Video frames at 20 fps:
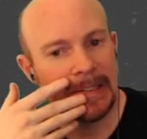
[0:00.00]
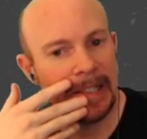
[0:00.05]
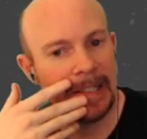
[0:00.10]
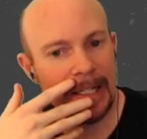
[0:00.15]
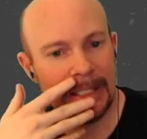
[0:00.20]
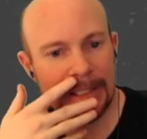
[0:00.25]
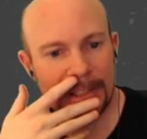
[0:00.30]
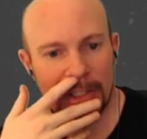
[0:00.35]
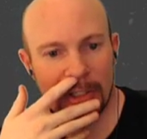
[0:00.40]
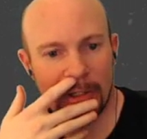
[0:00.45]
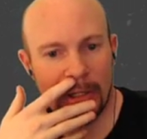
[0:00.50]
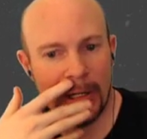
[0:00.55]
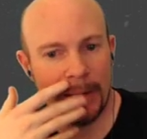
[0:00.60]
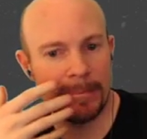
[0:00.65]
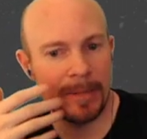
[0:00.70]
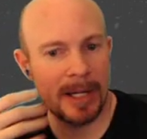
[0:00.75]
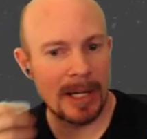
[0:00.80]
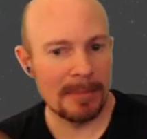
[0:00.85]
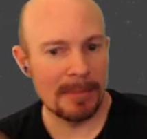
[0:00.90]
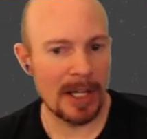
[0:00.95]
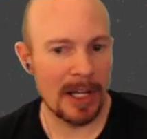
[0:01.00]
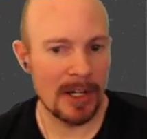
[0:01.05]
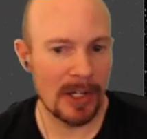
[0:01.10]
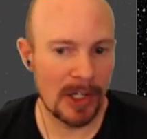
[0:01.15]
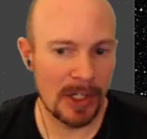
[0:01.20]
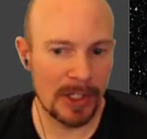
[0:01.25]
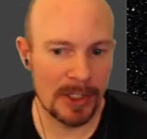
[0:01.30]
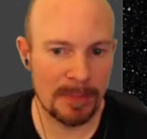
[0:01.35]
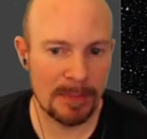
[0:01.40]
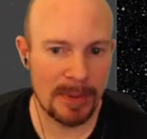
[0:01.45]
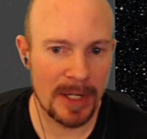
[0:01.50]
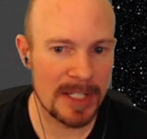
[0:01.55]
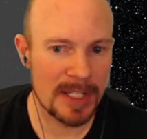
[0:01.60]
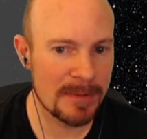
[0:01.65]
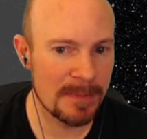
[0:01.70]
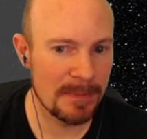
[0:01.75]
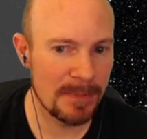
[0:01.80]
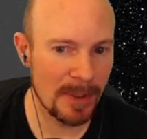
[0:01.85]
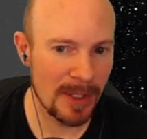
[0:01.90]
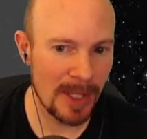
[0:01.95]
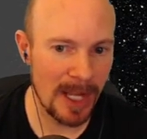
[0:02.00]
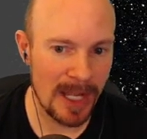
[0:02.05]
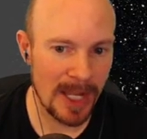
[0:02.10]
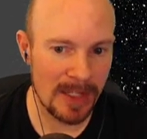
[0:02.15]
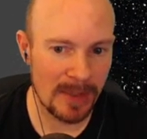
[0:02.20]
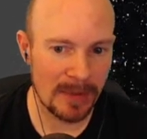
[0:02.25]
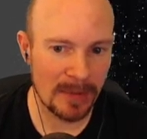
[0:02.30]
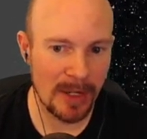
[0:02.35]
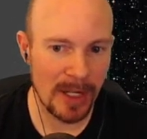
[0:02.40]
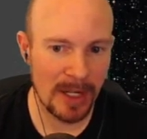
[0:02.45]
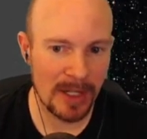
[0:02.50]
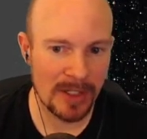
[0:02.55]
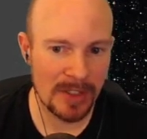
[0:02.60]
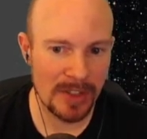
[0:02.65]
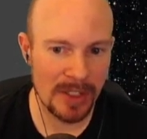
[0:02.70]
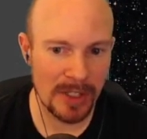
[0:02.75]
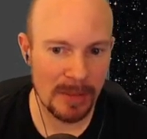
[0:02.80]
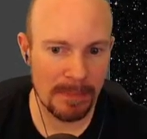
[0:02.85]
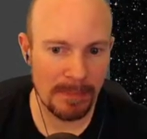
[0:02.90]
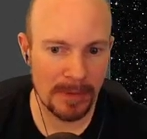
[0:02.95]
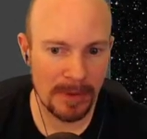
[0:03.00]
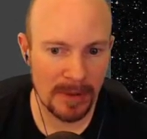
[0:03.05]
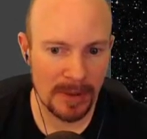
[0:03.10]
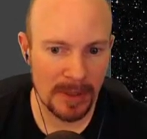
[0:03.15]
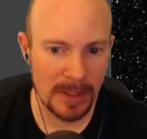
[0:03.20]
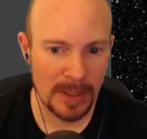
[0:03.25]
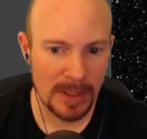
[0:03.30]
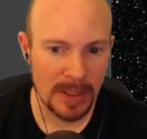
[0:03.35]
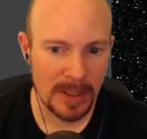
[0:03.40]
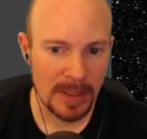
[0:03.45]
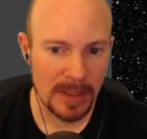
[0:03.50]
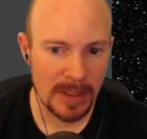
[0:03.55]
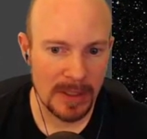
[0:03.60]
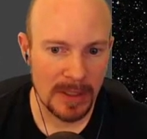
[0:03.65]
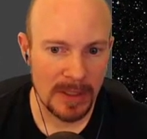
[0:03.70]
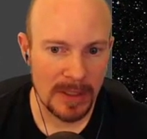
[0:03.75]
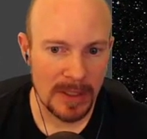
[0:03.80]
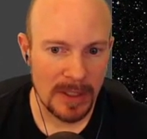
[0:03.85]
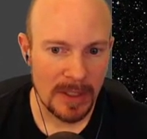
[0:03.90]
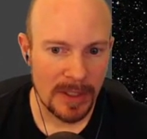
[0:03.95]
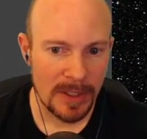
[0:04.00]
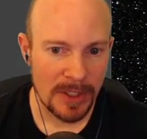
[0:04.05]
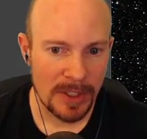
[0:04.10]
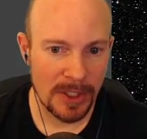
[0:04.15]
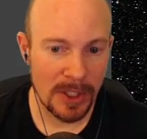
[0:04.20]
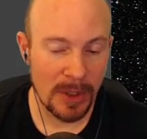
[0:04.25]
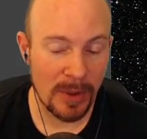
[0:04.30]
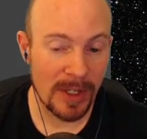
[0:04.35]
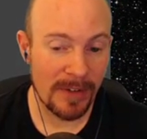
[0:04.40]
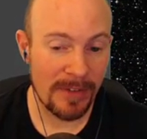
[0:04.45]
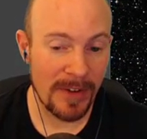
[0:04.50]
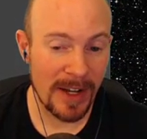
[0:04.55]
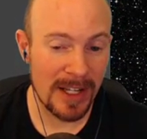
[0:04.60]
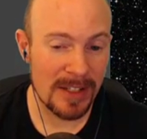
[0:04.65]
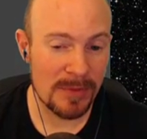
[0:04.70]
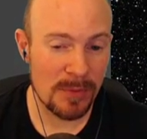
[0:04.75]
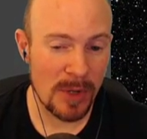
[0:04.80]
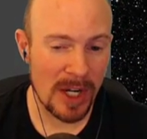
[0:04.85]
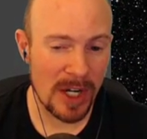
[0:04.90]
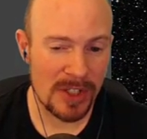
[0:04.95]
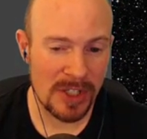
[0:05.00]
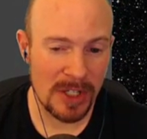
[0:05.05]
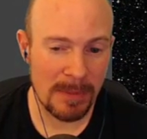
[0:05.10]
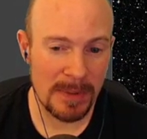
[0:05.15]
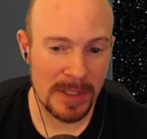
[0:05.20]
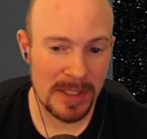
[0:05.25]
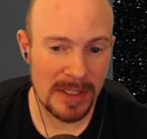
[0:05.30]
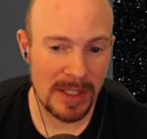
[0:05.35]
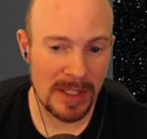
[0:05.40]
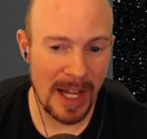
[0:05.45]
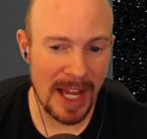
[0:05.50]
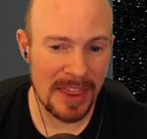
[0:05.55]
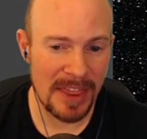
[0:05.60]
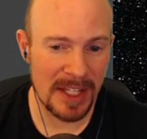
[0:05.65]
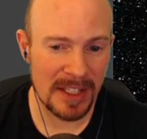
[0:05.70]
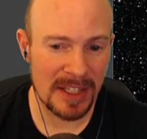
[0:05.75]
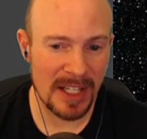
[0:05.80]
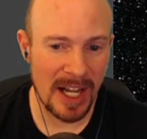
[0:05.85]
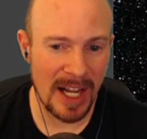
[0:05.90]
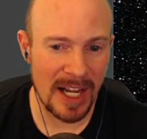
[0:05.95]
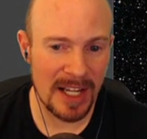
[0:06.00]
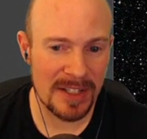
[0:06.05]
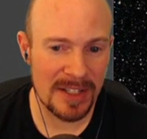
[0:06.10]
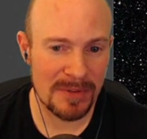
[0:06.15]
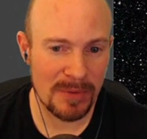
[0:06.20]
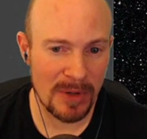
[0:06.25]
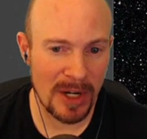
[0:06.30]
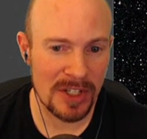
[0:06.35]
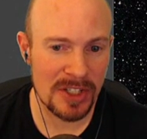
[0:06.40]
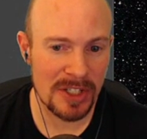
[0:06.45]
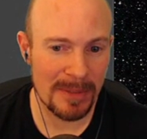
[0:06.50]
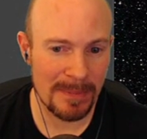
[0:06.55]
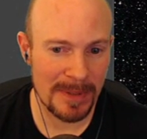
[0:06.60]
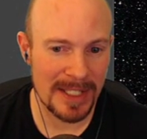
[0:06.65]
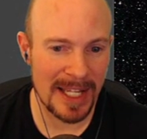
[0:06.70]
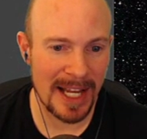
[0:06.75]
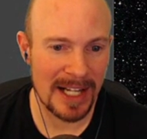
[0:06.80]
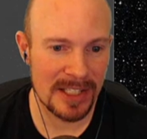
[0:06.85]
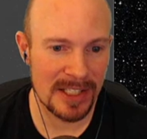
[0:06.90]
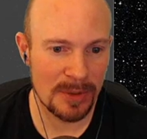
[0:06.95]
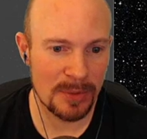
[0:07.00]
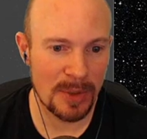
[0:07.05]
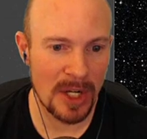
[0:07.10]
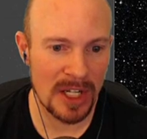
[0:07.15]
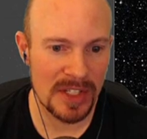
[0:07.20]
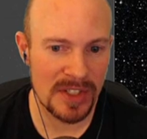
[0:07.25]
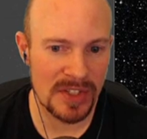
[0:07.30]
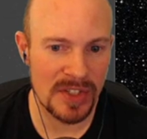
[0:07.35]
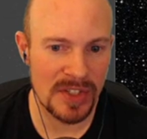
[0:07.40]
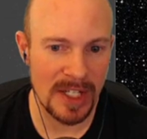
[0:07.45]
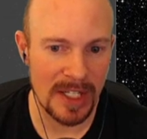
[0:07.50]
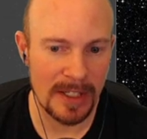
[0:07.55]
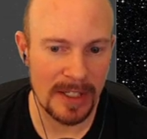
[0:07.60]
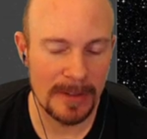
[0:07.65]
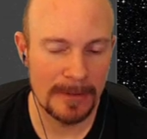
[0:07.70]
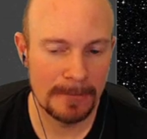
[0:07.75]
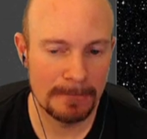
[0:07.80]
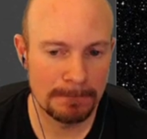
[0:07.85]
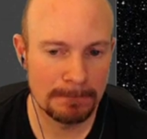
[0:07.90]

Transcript: I don't know. I'm I'm kind of hard to press put any rock ship. You know what? If any rock ship is, I think the highest rock ship is actually Rock C.